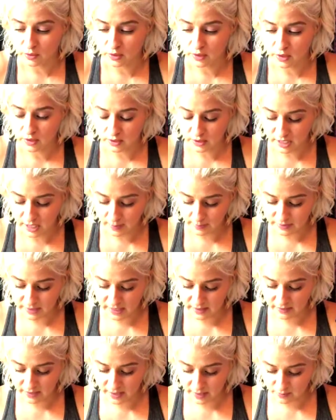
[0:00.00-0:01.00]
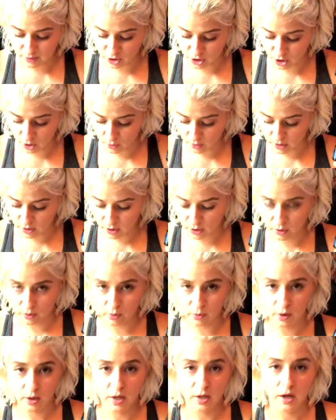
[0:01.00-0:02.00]
the top 10 that I'm showing
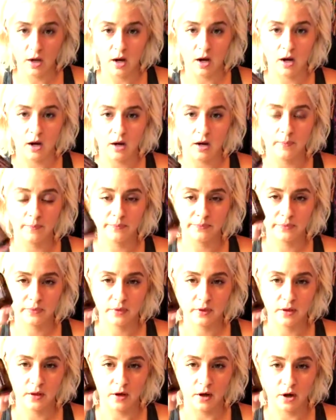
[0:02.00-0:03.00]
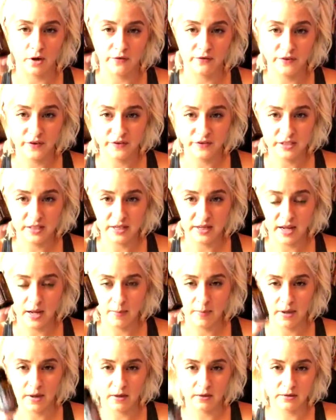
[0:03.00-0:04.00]
you are 15
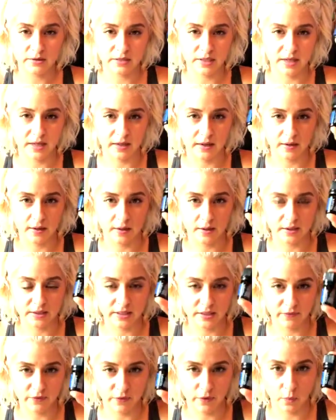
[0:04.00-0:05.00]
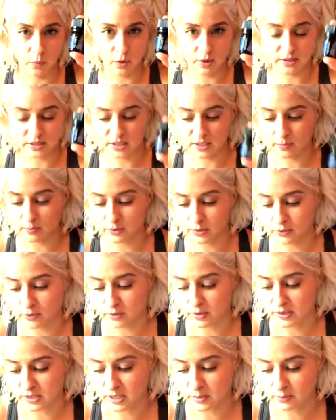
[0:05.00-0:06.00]
mLs, and except for the one Deep Blue,
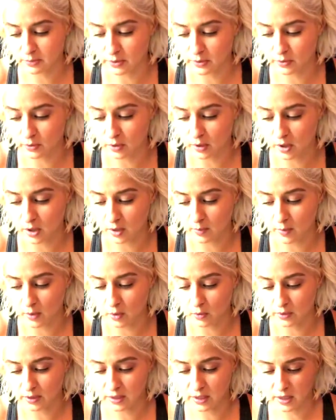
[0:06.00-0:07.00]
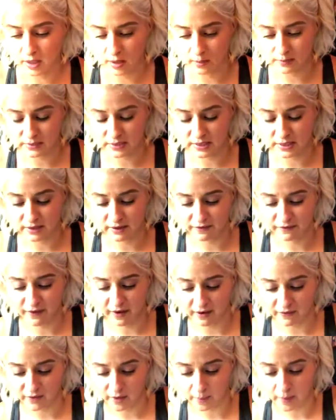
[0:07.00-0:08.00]
the Deep Blue only comes in a
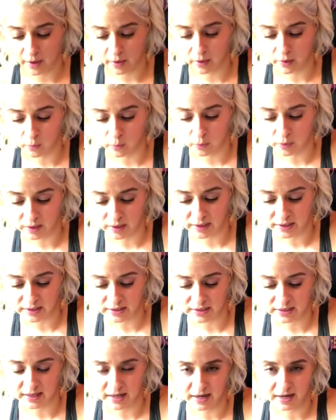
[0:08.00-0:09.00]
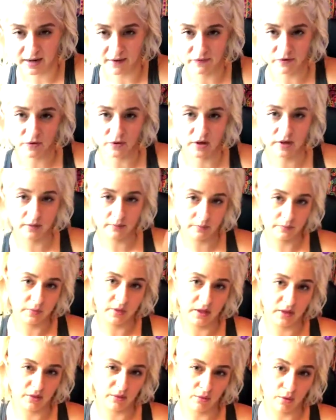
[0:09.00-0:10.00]
5 ml, and we'll get into that after I
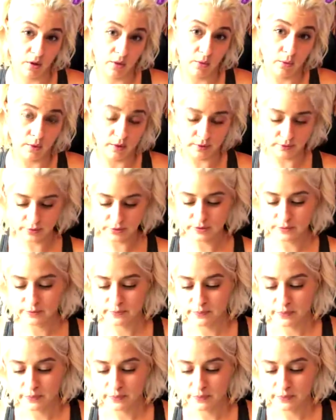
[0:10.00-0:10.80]
get through all the oils.